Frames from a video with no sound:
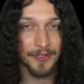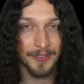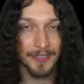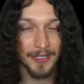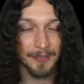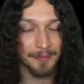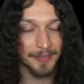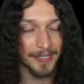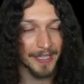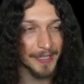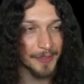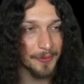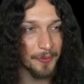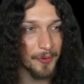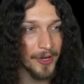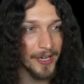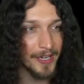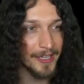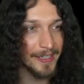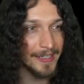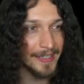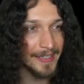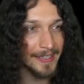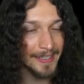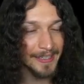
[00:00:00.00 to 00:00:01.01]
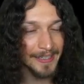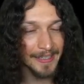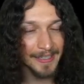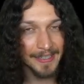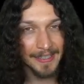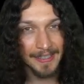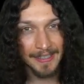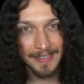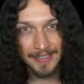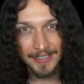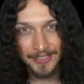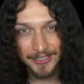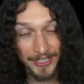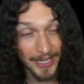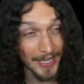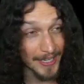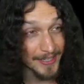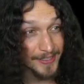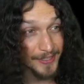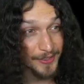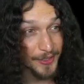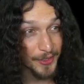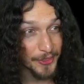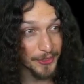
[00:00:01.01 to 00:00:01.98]
in MK1.
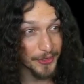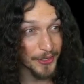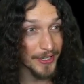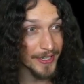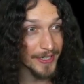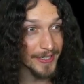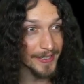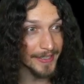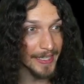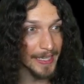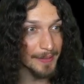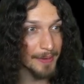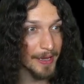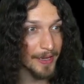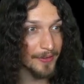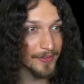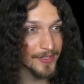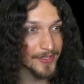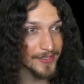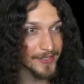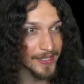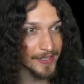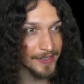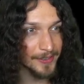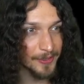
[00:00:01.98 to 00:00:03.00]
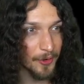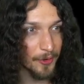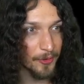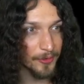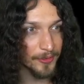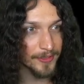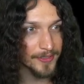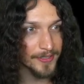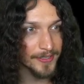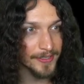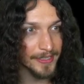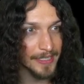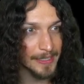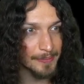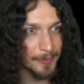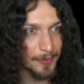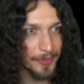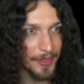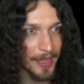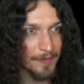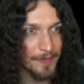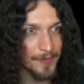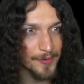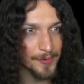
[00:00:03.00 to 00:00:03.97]
Shout out to TheThiny, came out and said, in order to keep
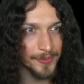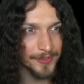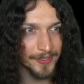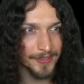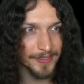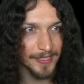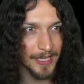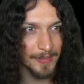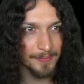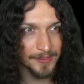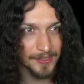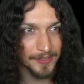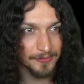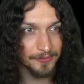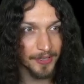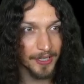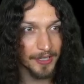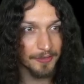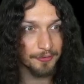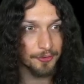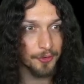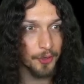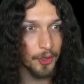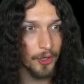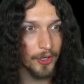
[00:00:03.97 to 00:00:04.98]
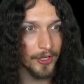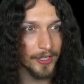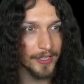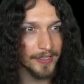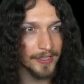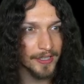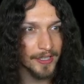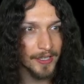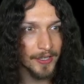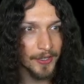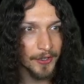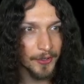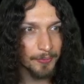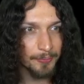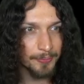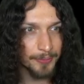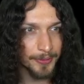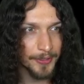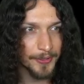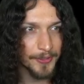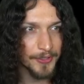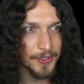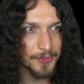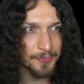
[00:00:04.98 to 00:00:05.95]
with everyone's attempts to find Floyd,
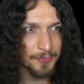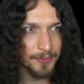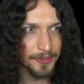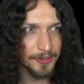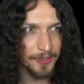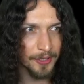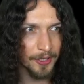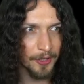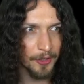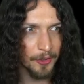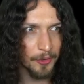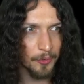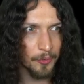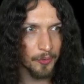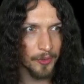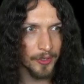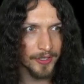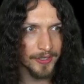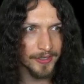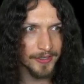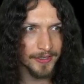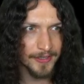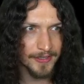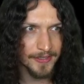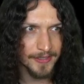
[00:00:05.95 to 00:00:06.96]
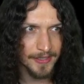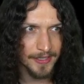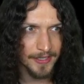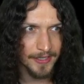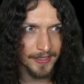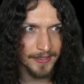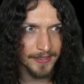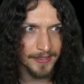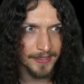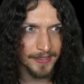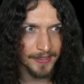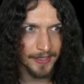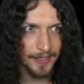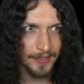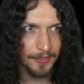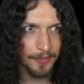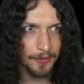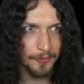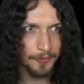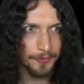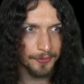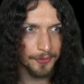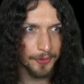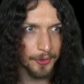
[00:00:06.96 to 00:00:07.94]
post below what you did to get
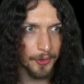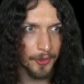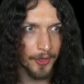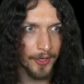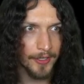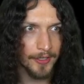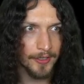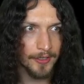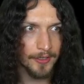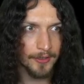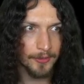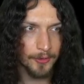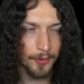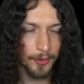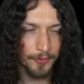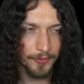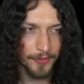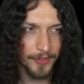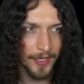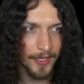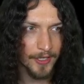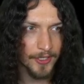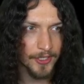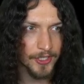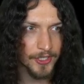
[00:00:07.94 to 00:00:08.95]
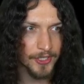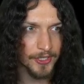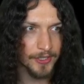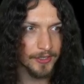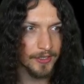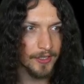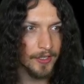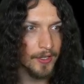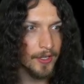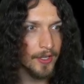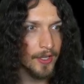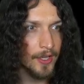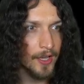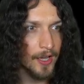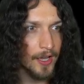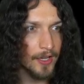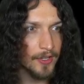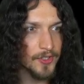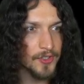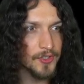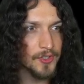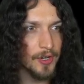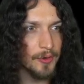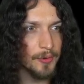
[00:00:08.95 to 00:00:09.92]
the Floyd notification.
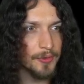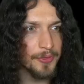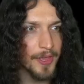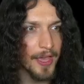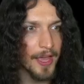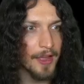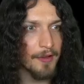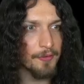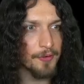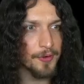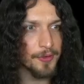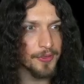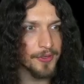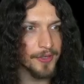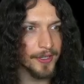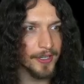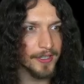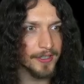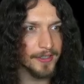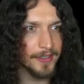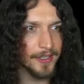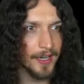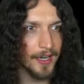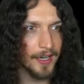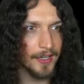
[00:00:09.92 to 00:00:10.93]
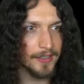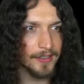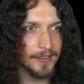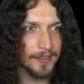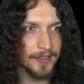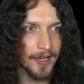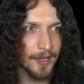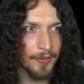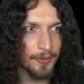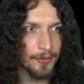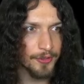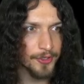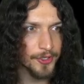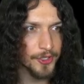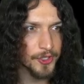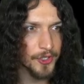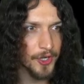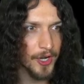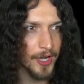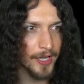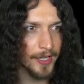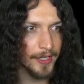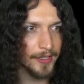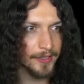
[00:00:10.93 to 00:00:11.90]
I'll start with everything I got in other
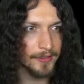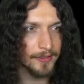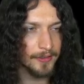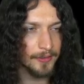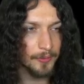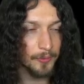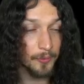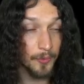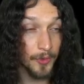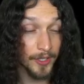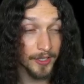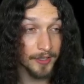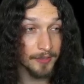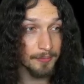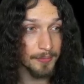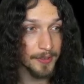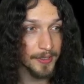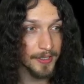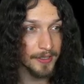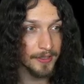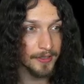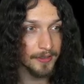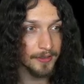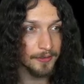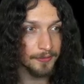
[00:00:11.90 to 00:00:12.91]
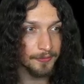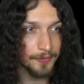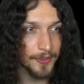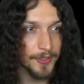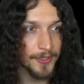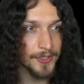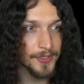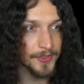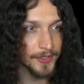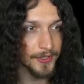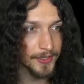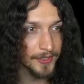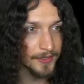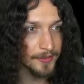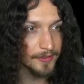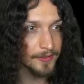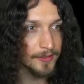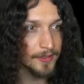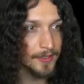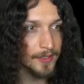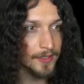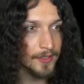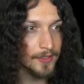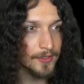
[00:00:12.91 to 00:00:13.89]
stride. 1 being first hit,
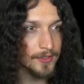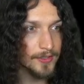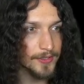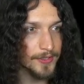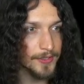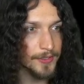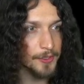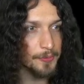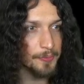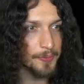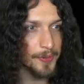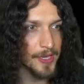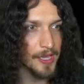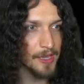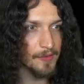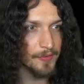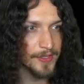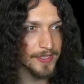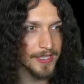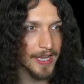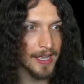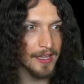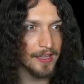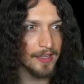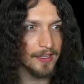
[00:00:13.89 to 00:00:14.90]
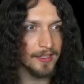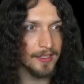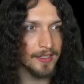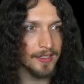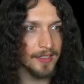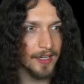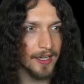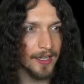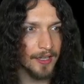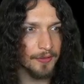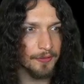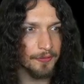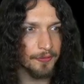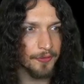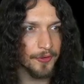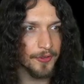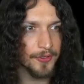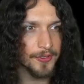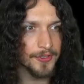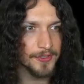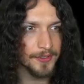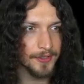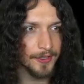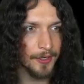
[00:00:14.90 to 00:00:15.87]
2 being Fatality on
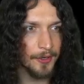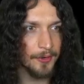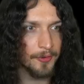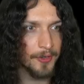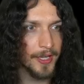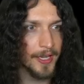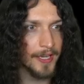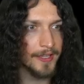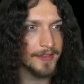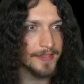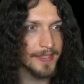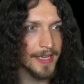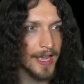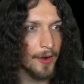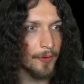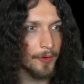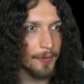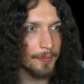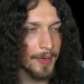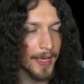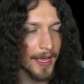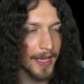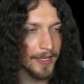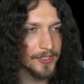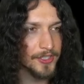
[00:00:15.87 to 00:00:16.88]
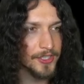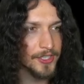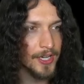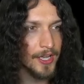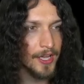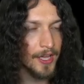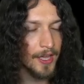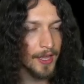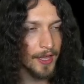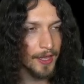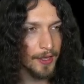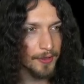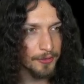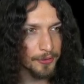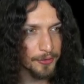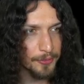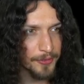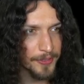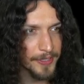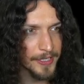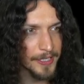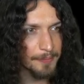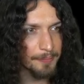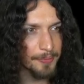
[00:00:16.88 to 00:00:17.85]
first Conan tower match,
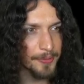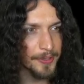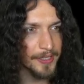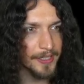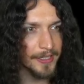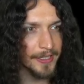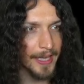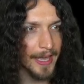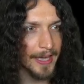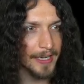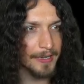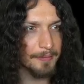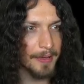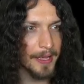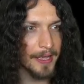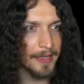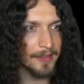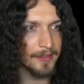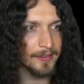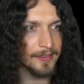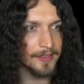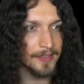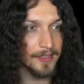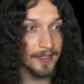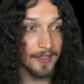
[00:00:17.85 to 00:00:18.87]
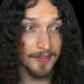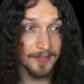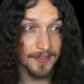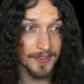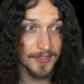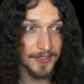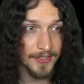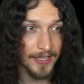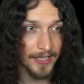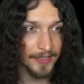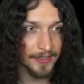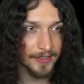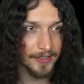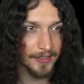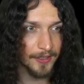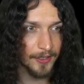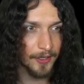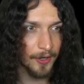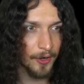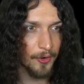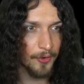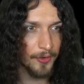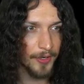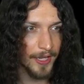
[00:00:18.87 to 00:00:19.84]
3 being Animality on second
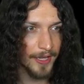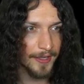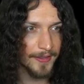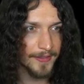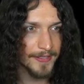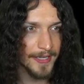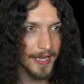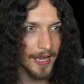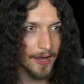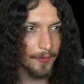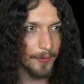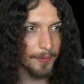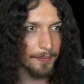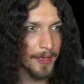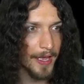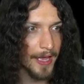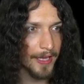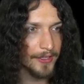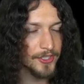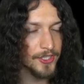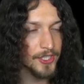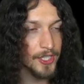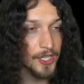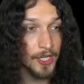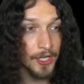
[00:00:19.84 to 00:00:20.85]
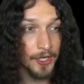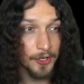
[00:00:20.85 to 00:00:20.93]
Conan tower match,